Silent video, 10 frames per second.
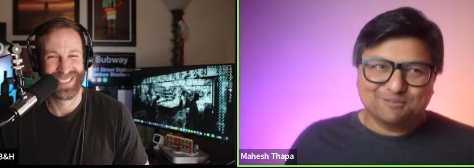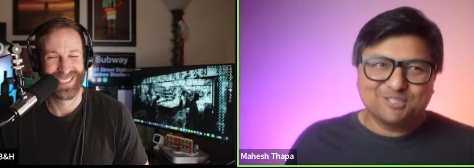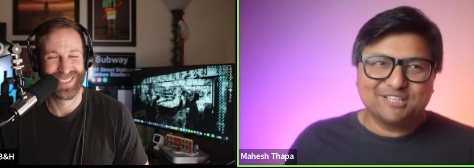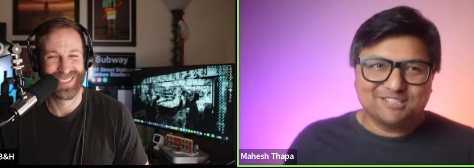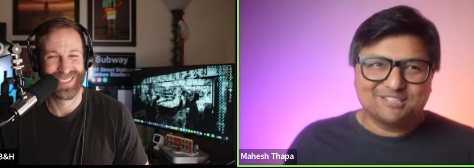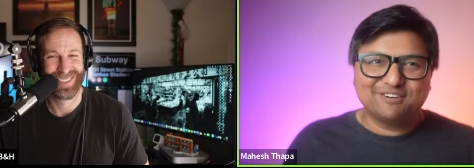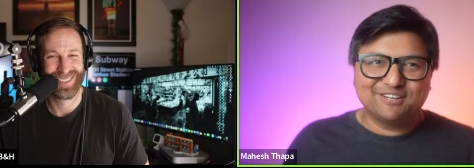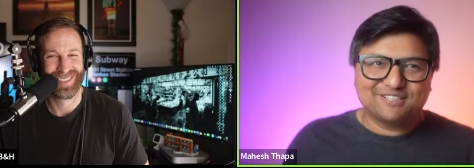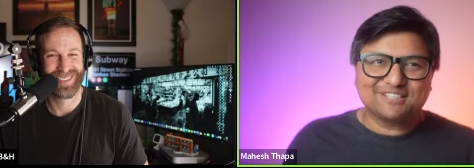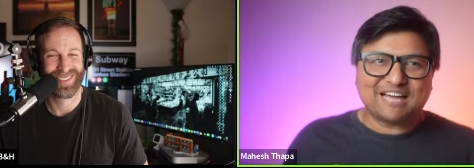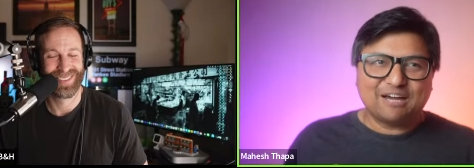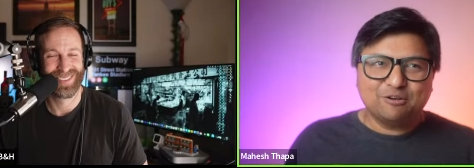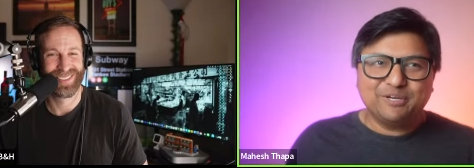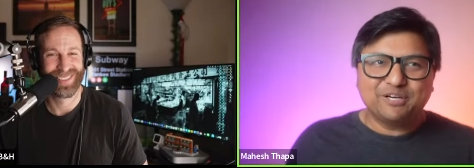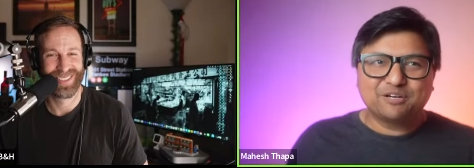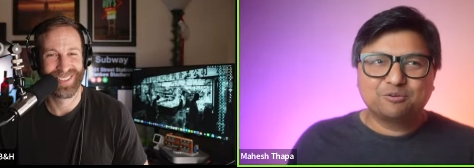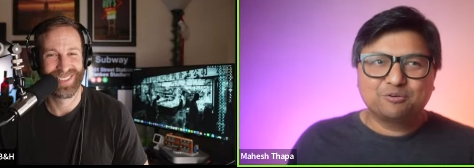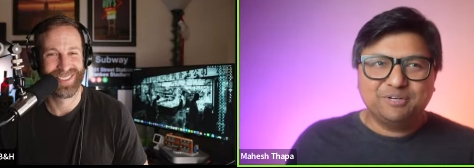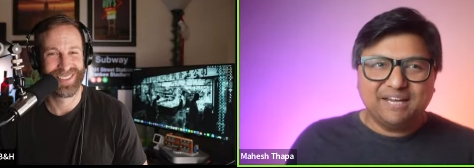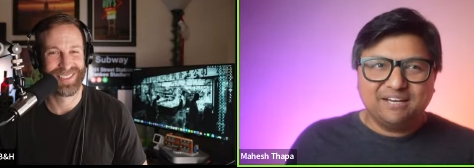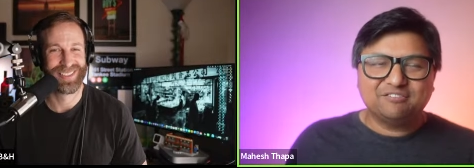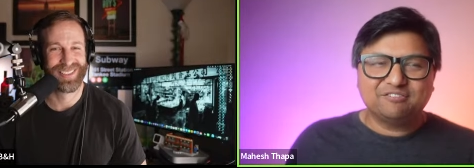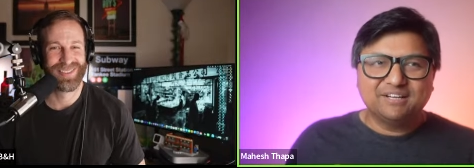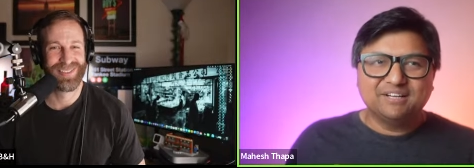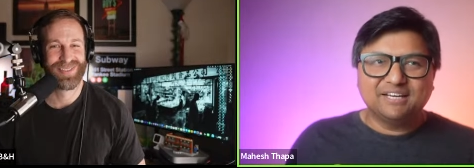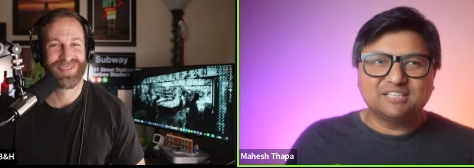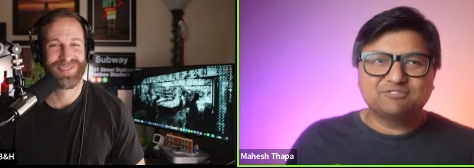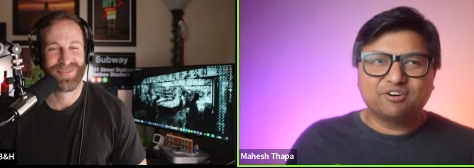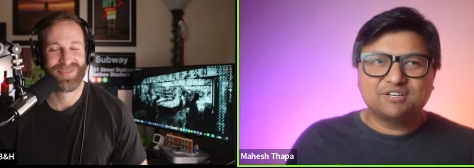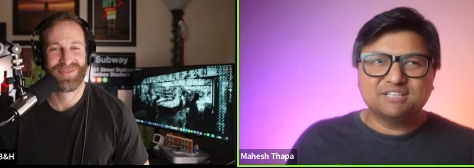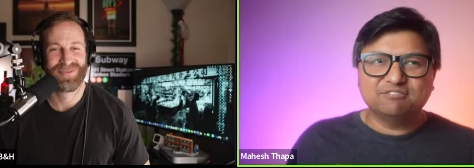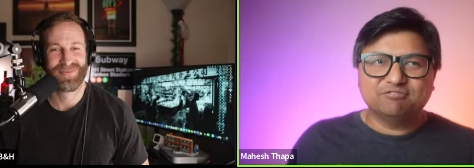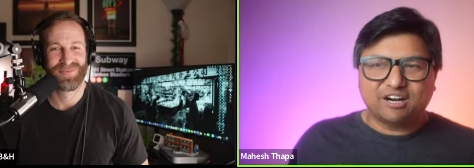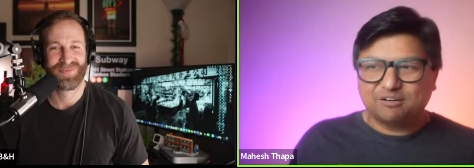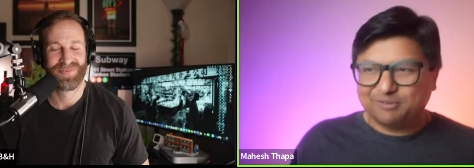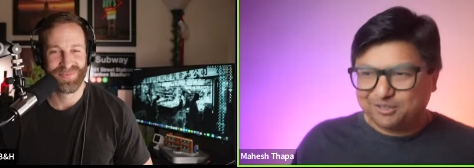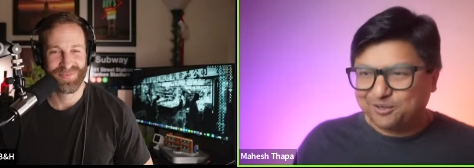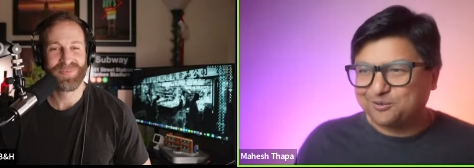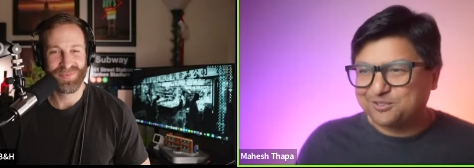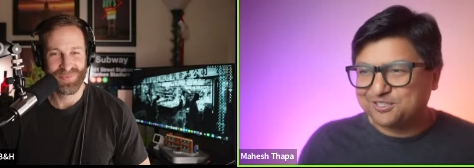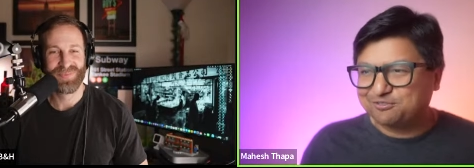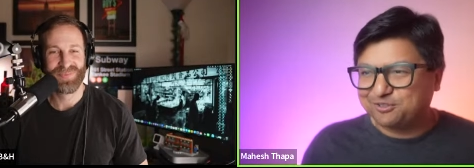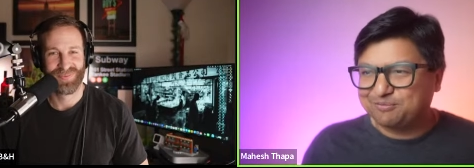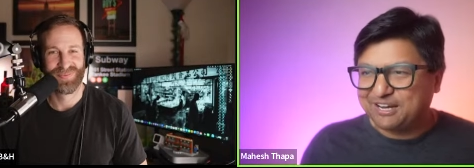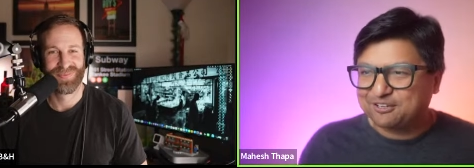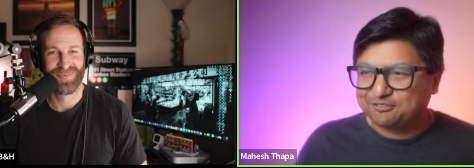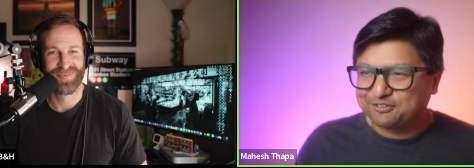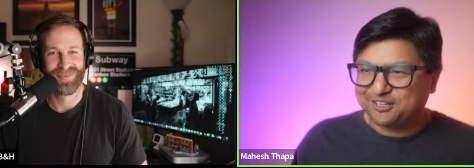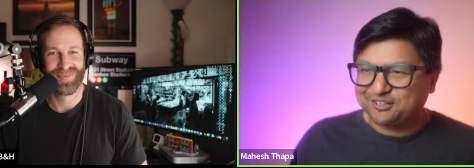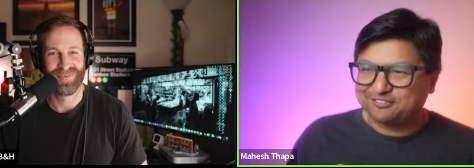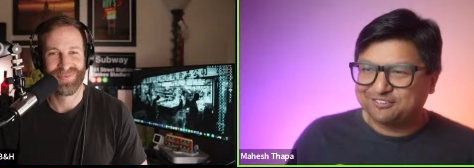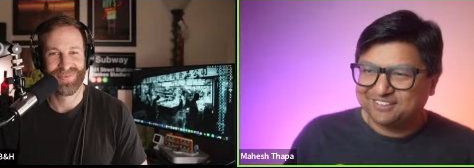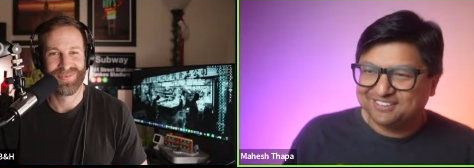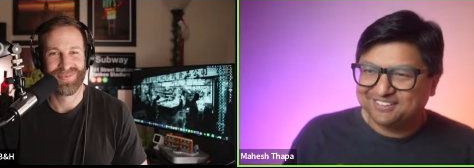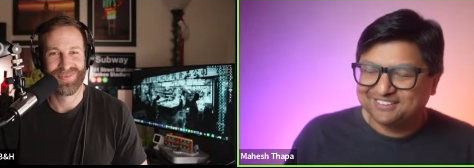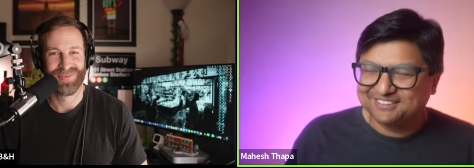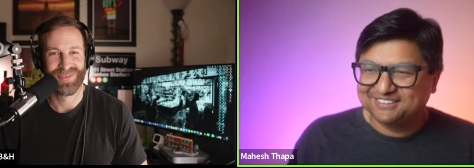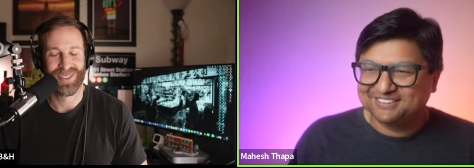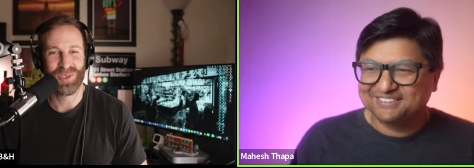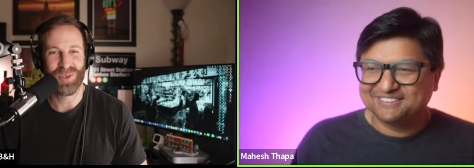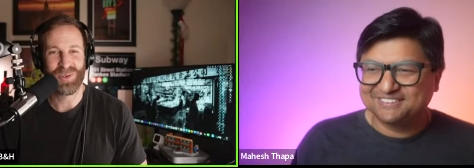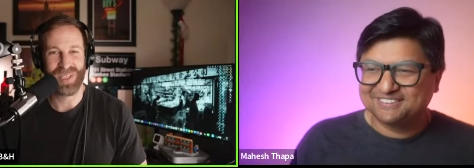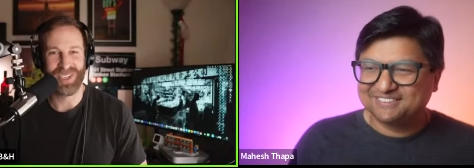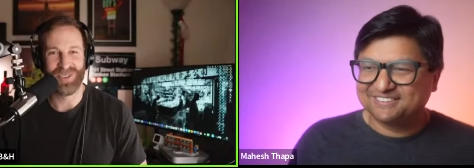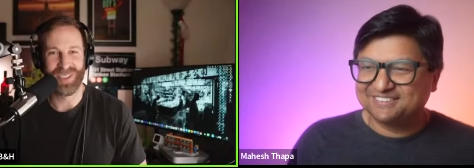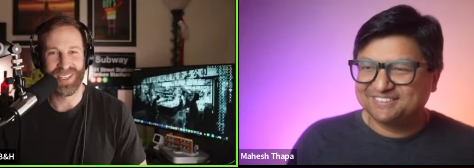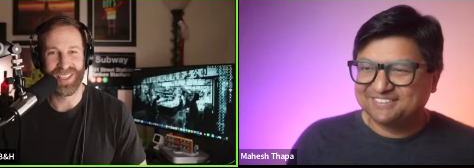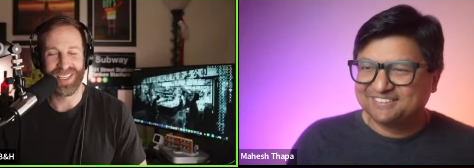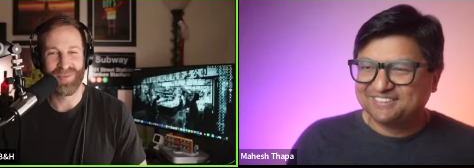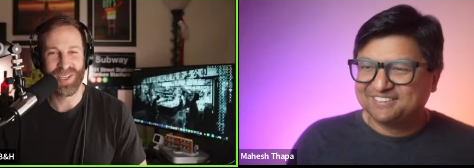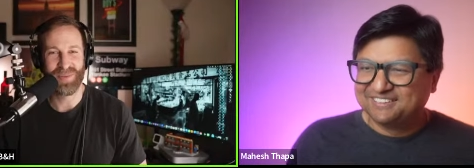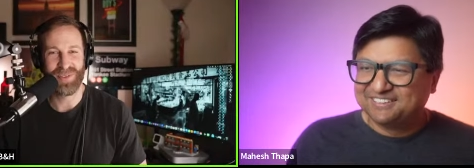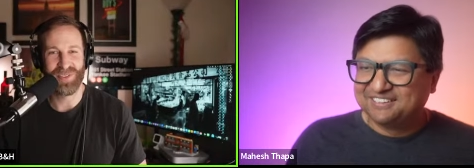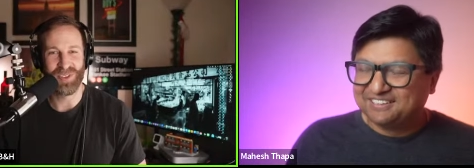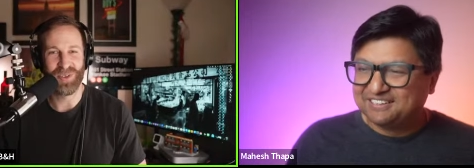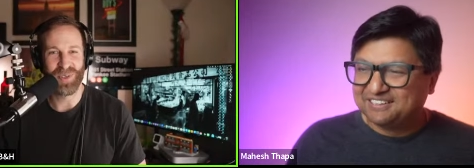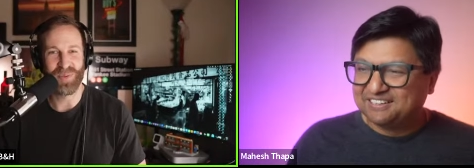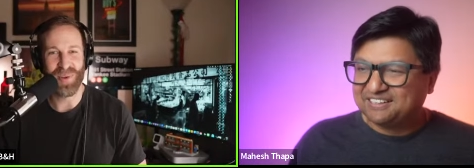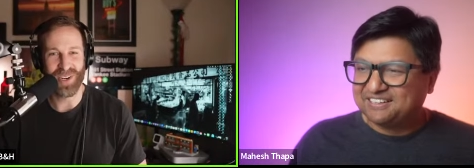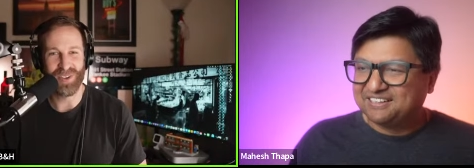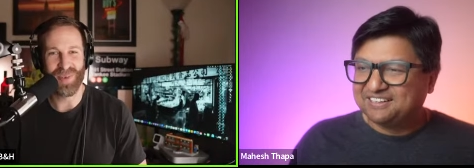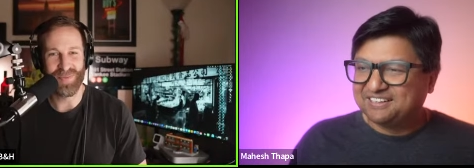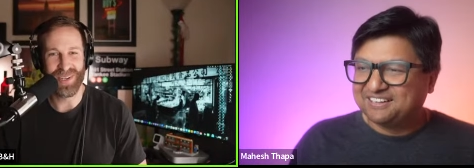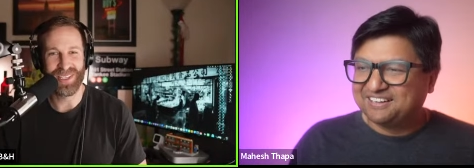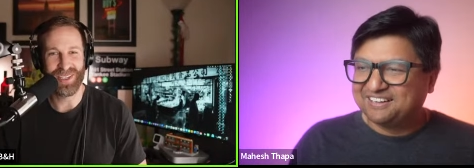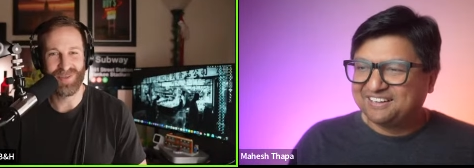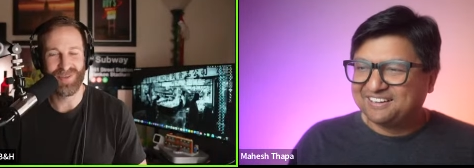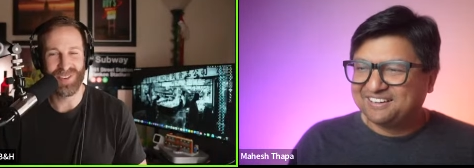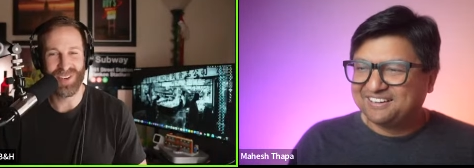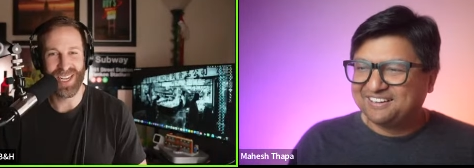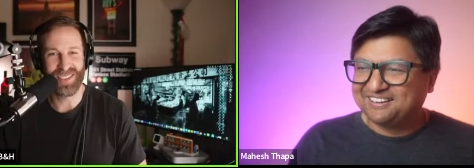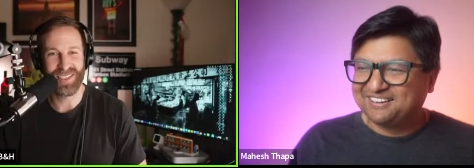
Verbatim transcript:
Speaker 1: and what challenge you find is, is how to be creative as far as the environment goes for your macro photography.
Speaker 2: I'm so glad you said that. It makes me feel so much better about myself for not